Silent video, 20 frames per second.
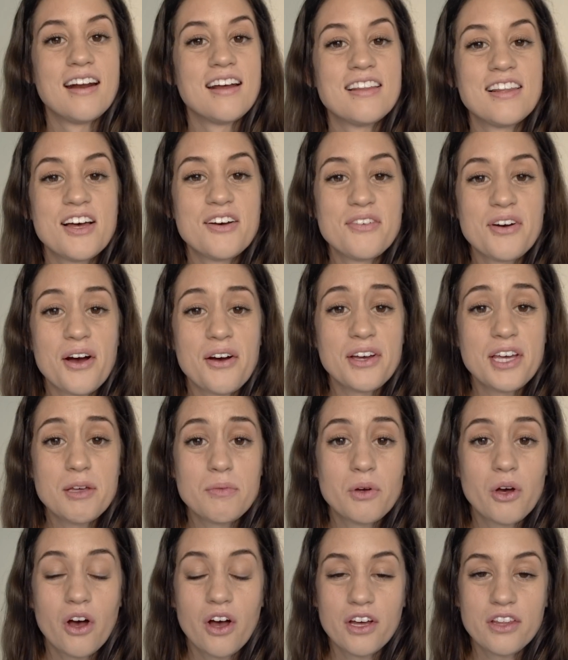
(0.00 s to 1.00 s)
And I love how I
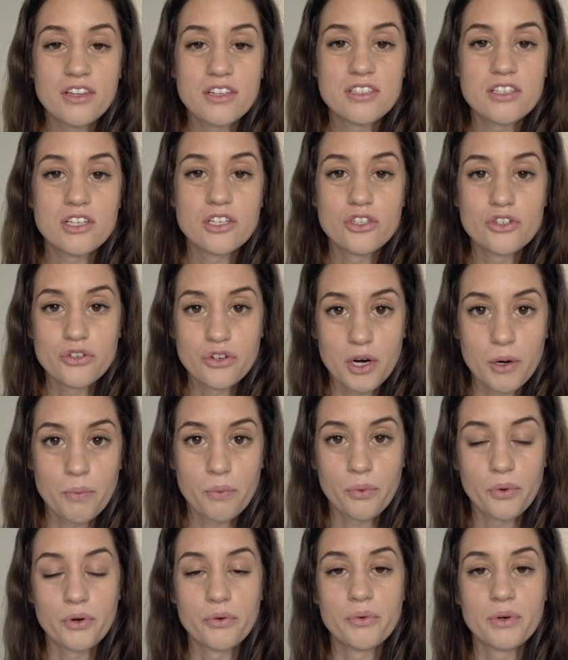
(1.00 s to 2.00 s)
keep calling this a trip
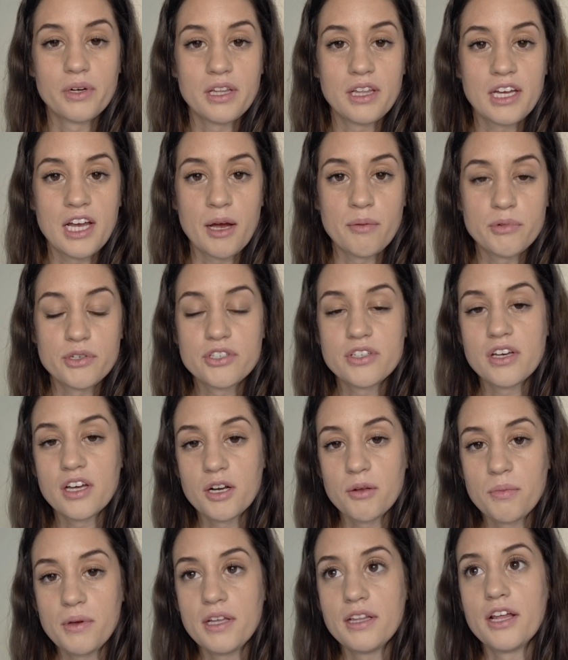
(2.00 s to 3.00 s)
when really I'm just
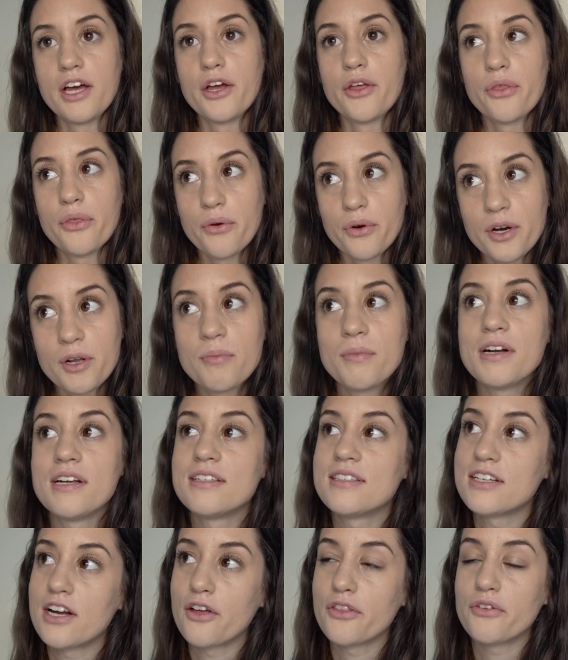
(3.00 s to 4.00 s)
gonna be like 30
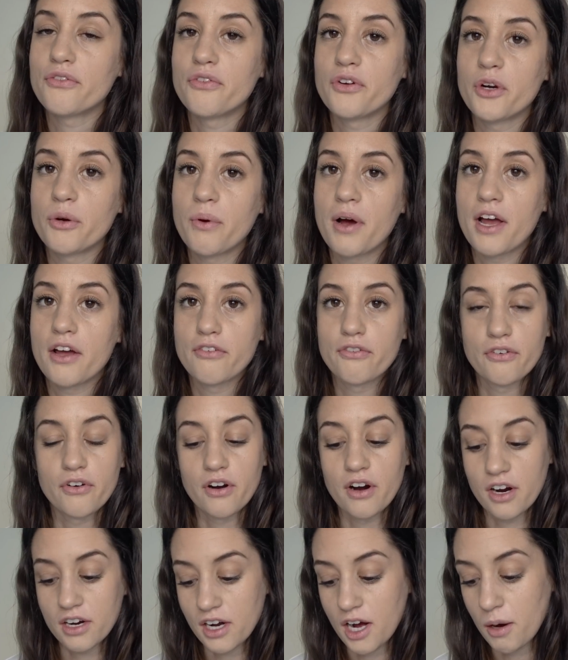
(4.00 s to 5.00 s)
minutes down the freeway
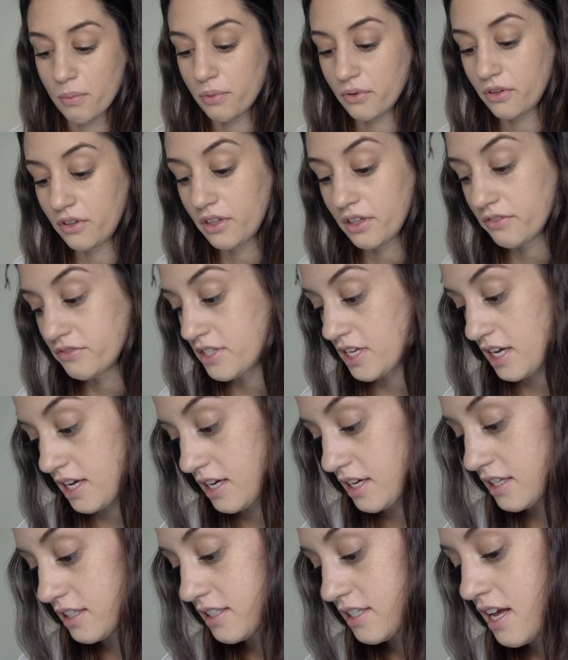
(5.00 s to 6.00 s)
for a couple of
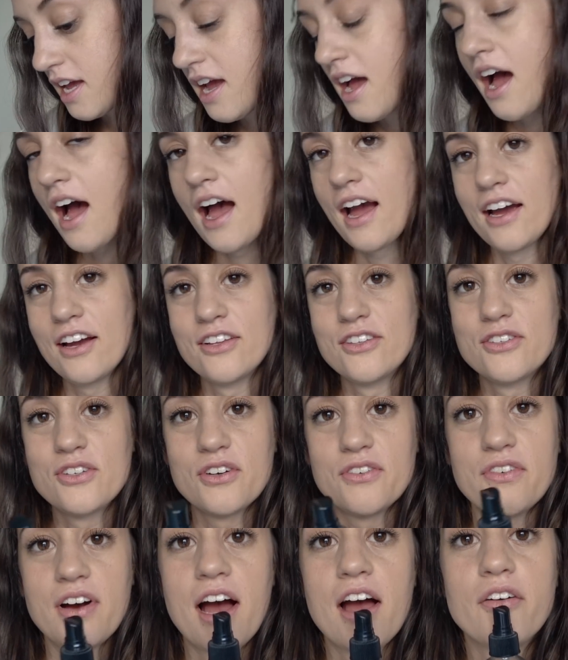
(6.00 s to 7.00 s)
days. I can
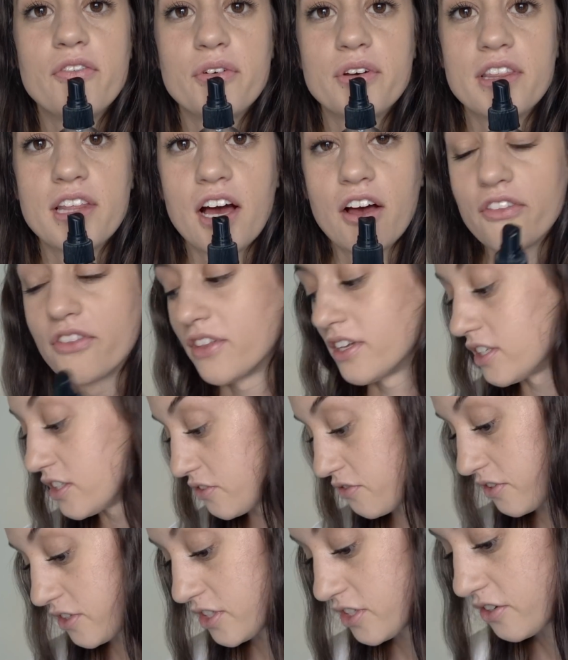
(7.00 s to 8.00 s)
survive without this
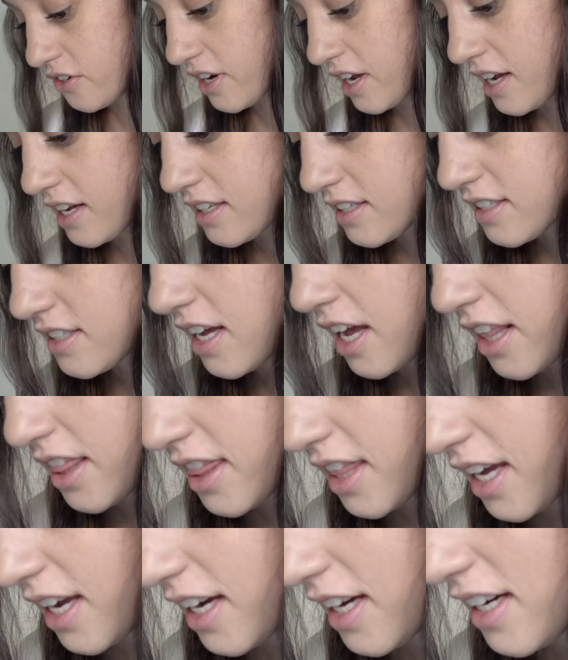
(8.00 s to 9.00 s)
for 2 days, I
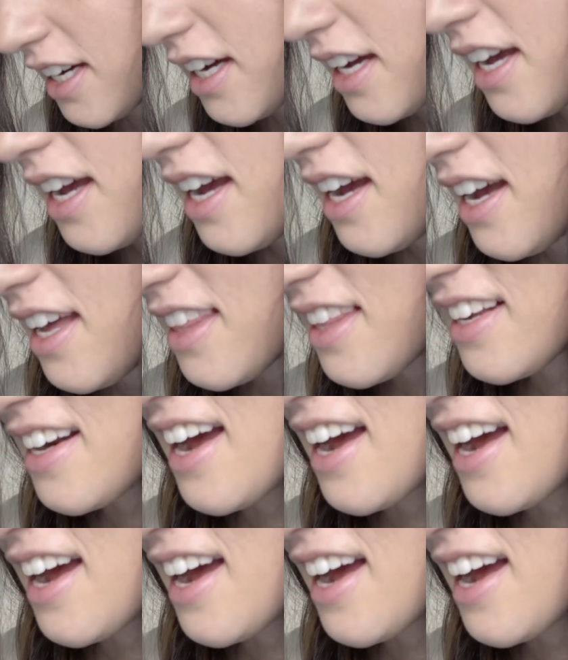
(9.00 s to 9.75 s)
think. The